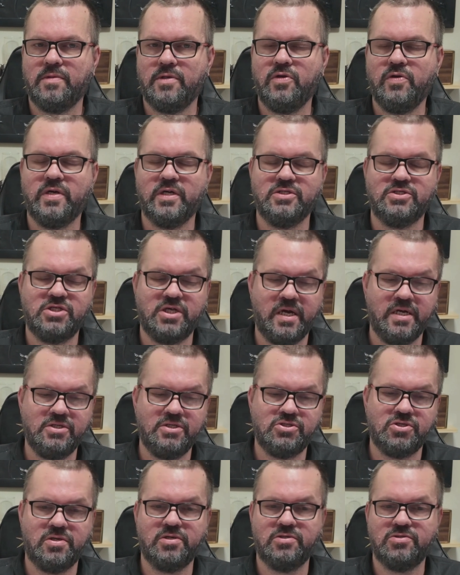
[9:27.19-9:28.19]
You can
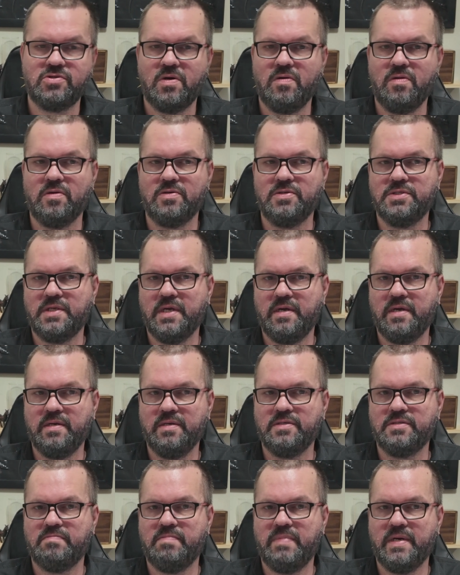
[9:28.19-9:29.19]
change your controller
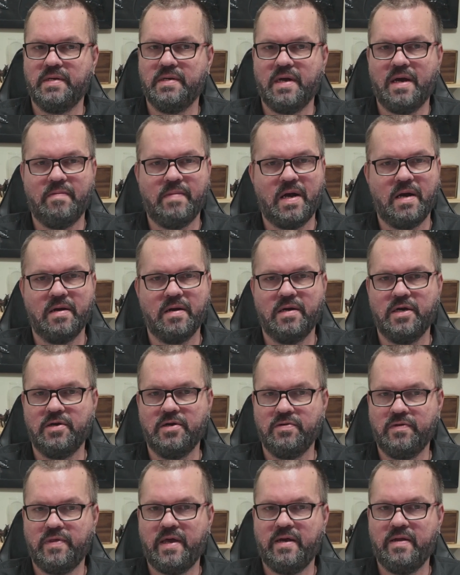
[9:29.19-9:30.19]
settings, but I'm not going to
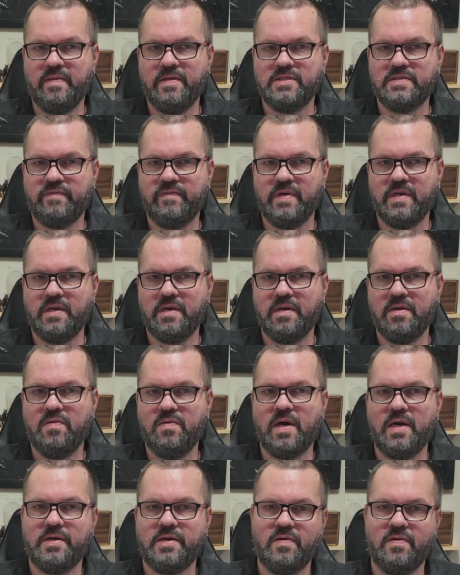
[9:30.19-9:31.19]
do that in this video.
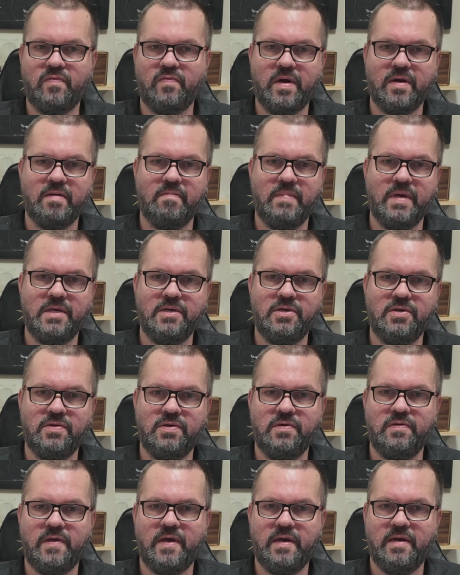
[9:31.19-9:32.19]
I don't recommend you
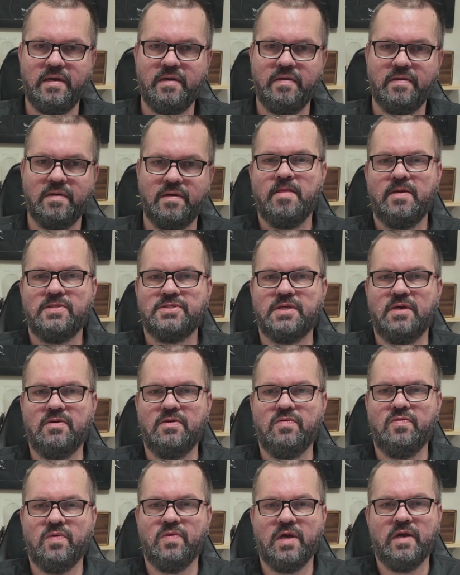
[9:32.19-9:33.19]
do that either.
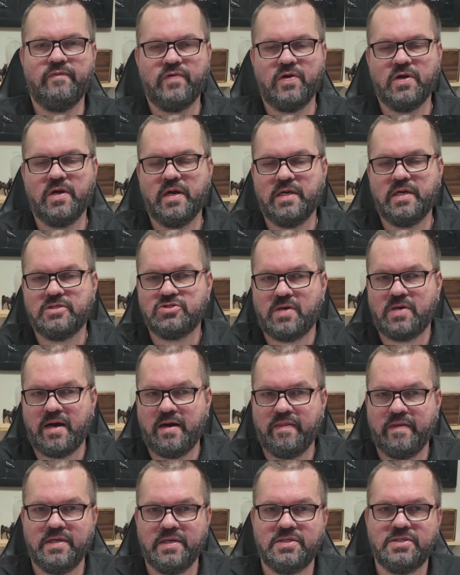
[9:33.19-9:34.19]
So if you're going to try
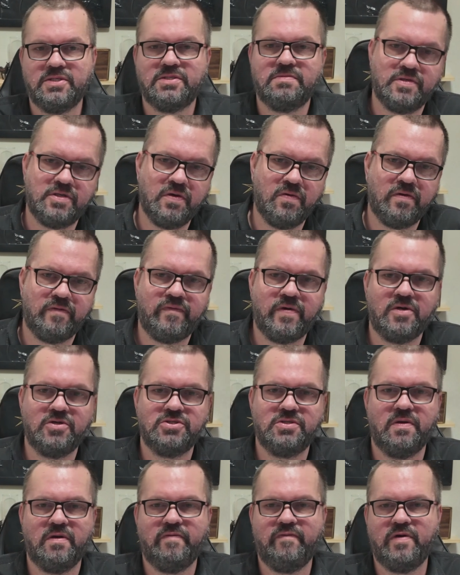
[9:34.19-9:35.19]
this, do it
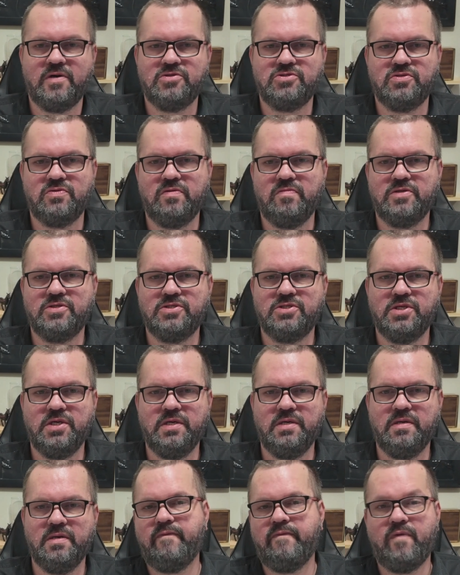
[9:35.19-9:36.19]
first on a virtual
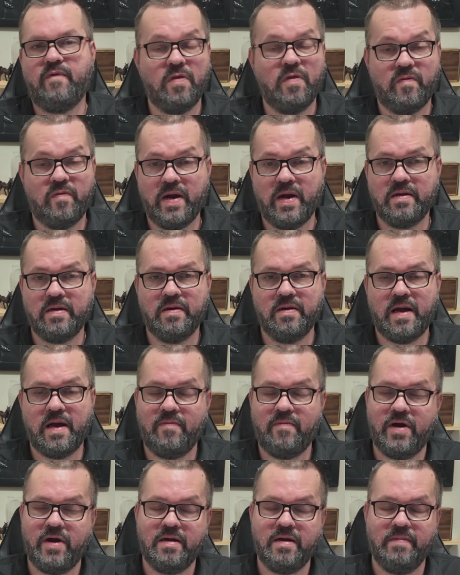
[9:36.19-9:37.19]
machine. For the record,
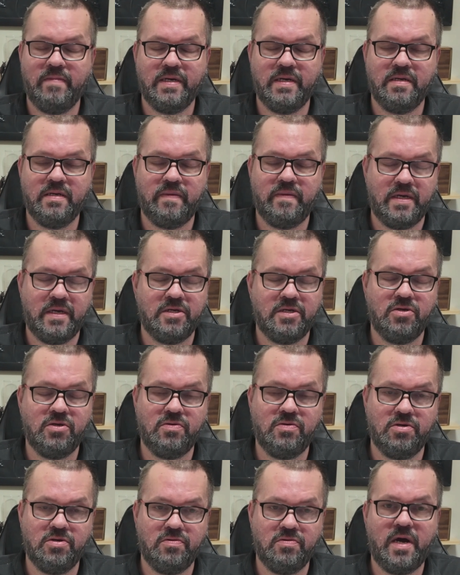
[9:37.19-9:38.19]
I'm recommending that you
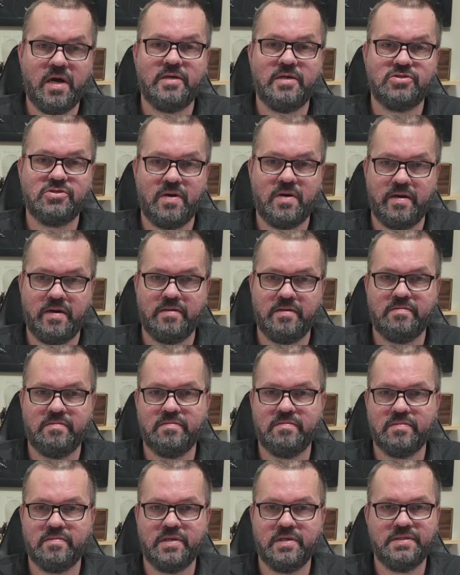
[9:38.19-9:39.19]
do not try it,
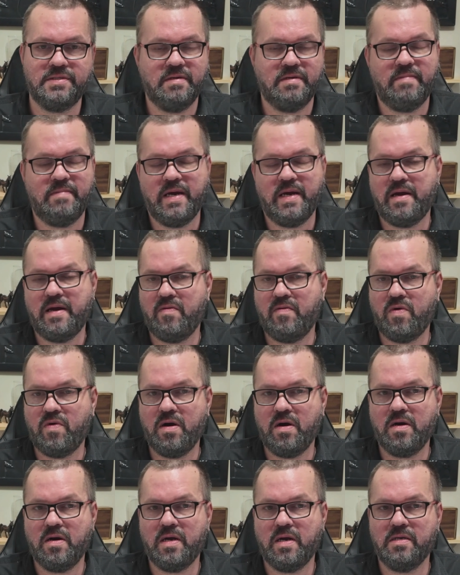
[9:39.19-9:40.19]
because it may not
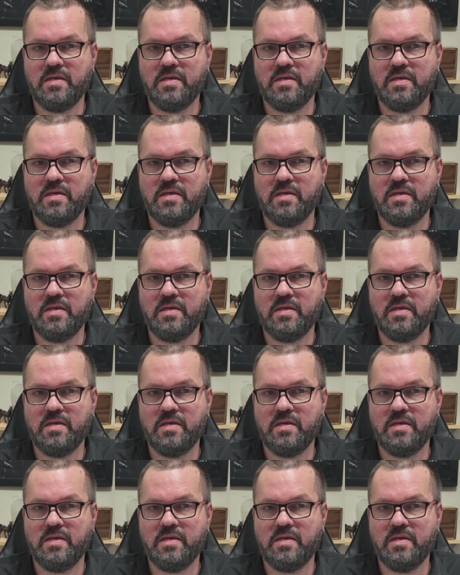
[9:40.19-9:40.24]
work.